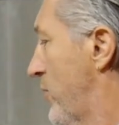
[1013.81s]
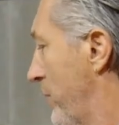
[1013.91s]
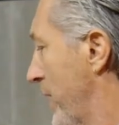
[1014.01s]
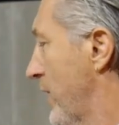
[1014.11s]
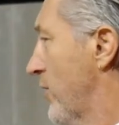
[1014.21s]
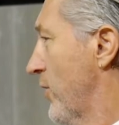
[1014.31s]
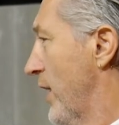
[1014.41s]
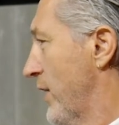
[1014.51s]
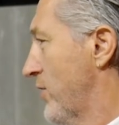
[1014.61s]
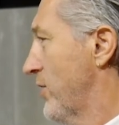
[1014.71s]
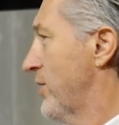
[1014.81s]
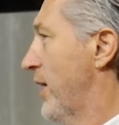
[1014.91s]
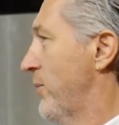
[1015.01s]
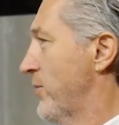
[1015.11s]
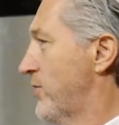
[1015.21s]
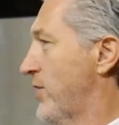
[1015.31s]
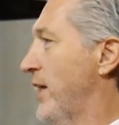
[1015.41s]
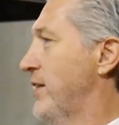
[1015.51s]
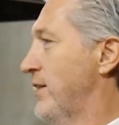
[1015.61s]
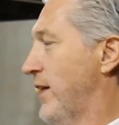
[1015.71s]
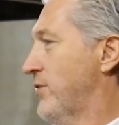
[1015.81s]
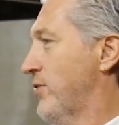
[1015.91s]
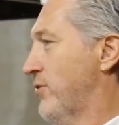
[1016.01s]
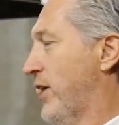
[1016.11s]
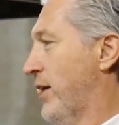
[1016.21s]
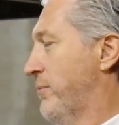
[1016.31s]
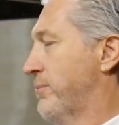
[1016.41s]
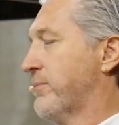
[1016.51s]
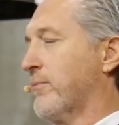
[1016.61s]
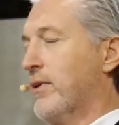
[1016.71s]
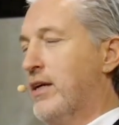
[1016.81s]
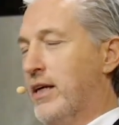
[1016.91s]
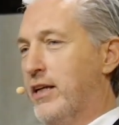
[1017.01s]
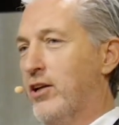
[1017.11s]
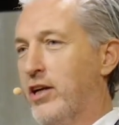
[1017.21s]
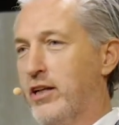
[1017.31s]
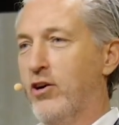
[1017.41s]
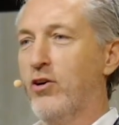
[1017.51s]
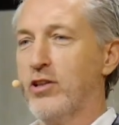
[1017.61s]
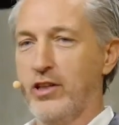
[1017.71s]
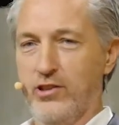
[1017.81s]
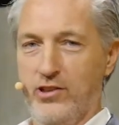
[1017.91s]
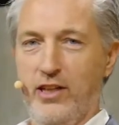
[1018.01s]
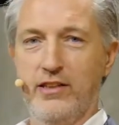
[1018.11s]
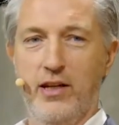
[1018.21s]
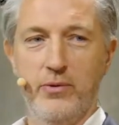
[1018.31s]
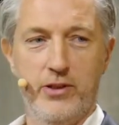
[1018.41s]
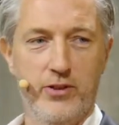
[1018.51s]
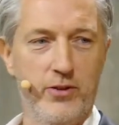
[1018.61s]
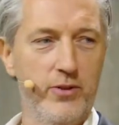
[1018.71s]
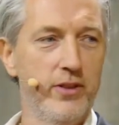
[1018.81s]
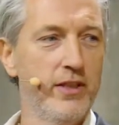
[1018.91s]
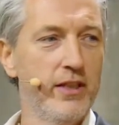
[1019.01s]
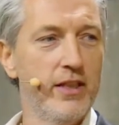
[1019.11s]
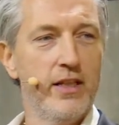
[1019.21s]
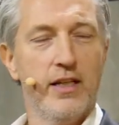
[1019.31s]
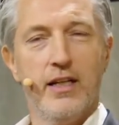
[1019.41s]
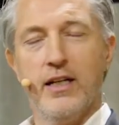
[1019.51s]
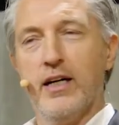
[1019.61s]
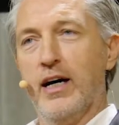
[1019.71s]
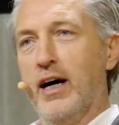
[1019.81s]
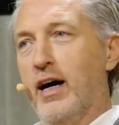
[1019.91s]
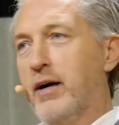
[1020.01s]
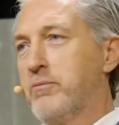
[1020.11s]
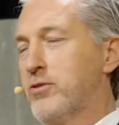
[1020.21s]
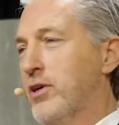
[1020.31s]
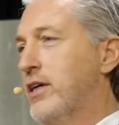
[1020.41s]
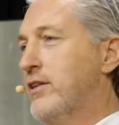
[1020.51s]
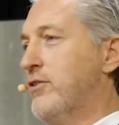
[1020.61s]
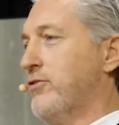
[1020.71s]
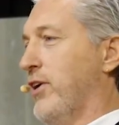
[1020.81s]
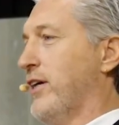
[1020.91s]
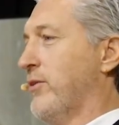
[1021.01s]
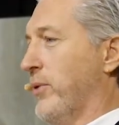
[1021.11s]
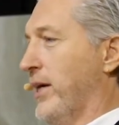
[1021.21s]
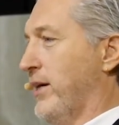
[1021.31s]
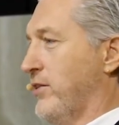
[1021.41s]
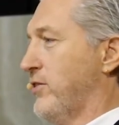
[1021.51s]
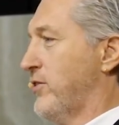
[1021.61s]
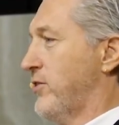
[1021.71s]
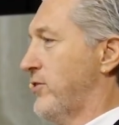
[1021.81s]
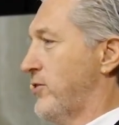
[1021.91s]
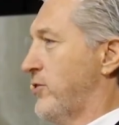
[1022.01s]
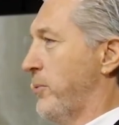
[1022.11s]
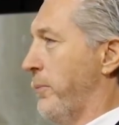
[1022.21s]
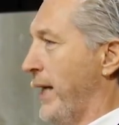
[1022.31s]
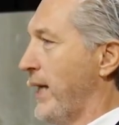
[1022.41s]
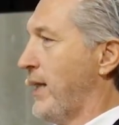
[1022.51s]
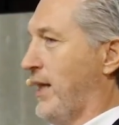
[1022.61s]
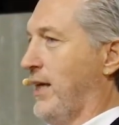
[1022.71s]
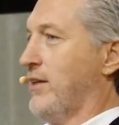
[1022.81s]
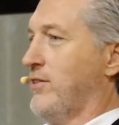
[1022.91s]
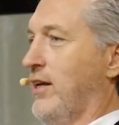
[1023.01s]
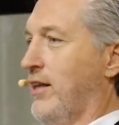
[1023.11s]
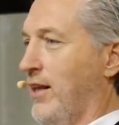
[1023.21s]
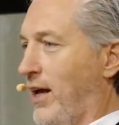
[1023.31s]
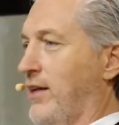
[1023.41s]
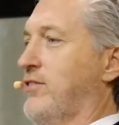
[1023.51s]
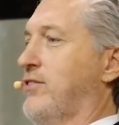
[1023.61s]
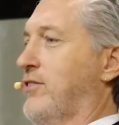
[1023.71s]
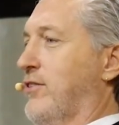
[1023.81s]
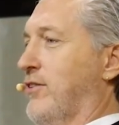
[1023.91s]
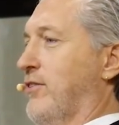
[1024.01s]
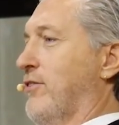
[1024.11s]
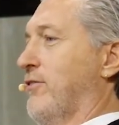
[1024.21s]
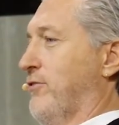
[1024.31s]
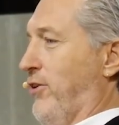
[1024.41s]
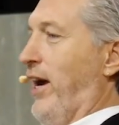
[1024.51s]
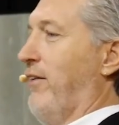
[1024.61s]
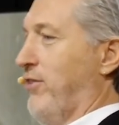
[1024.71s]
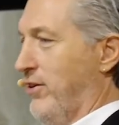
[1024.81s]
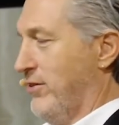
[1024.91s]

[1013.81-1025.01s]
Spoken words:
to make a collection that would stand the test of time. In all the design that we do, I'm trying to find ways to make things that last forever.